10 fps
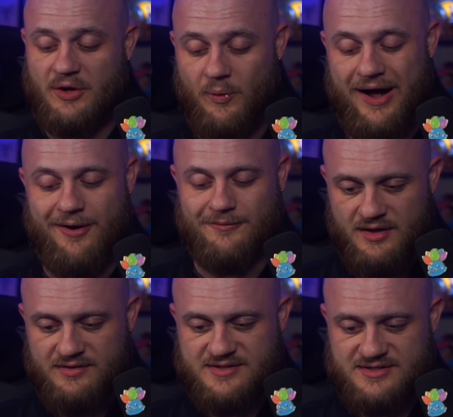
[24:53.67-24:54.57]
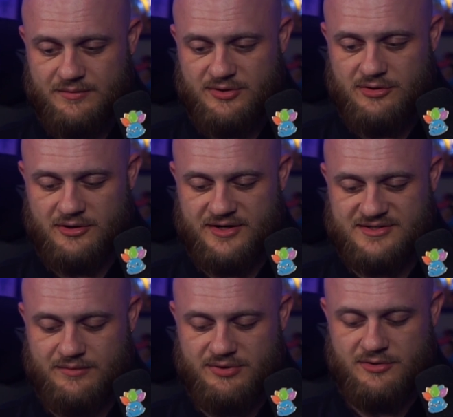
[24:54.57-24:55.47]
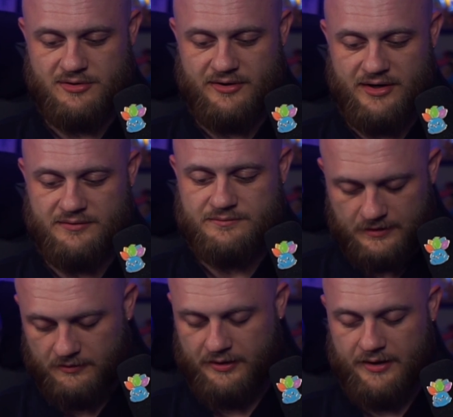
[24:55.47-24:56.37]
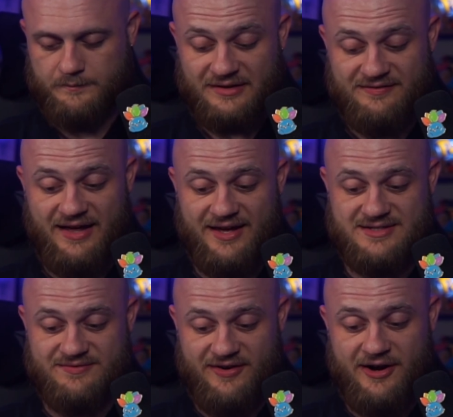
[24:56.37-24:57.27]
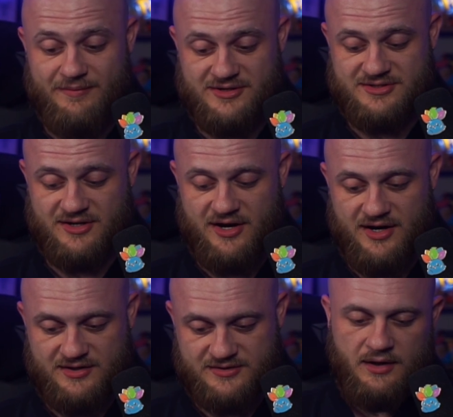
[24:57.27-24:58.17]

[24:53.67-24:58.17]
Wow. This computer is computering. Okay, that is very much the knock.